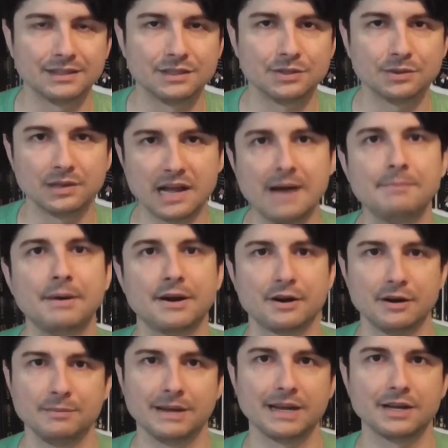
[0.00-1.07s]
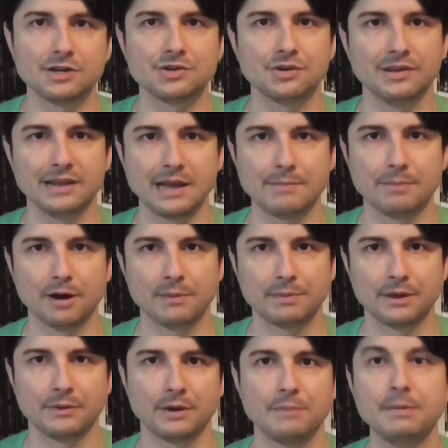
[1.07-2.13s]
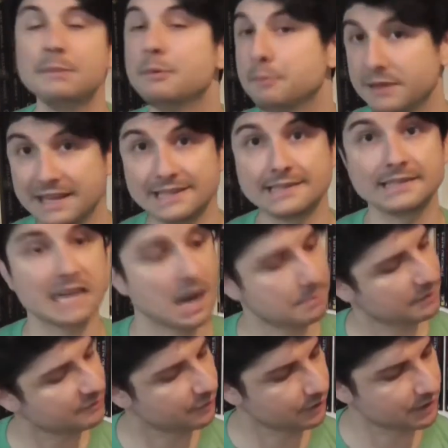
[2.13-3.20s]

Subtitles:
do a lot better in making sure they get bought by the right people. But that's a topic